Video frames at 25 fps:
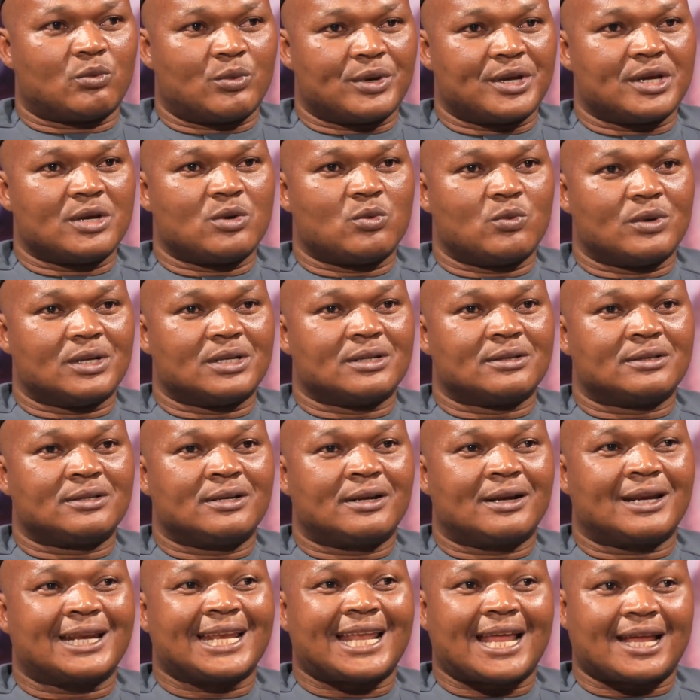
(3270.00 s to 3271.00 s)
we will
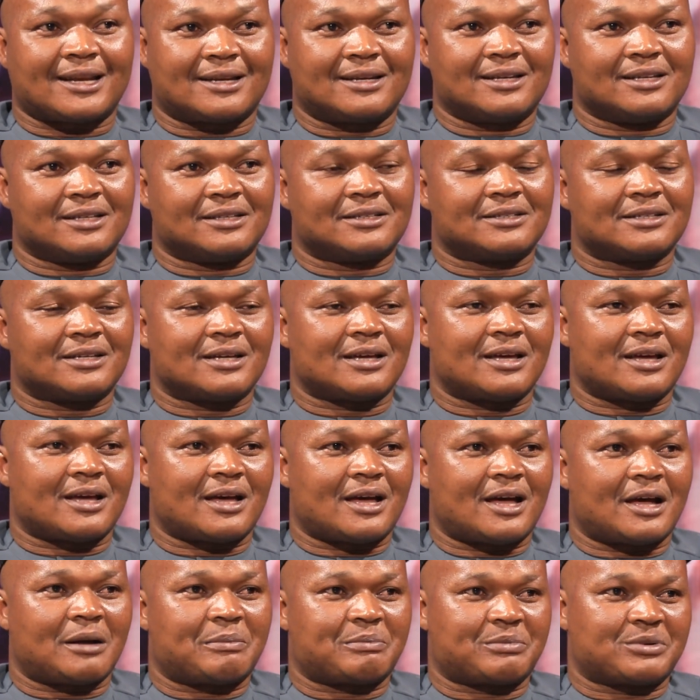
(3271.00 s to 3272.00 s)
gladly
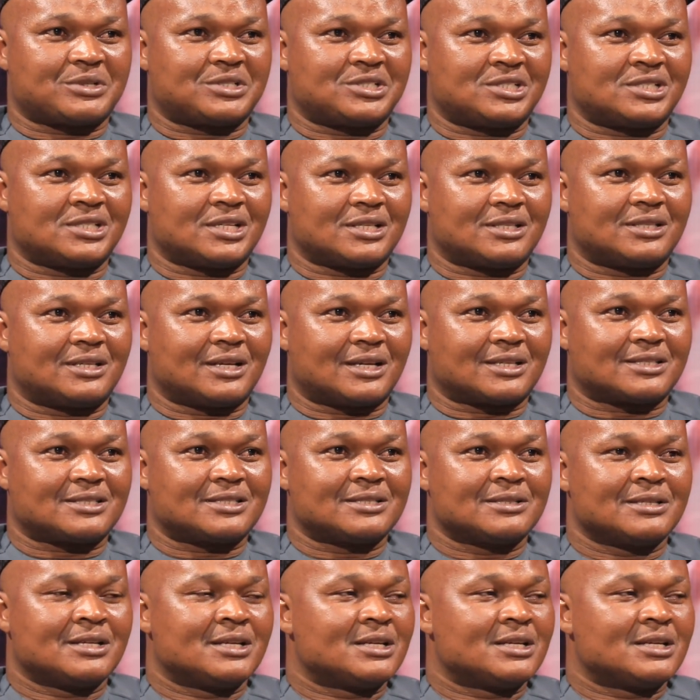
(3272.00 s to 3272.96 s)
appreciate that.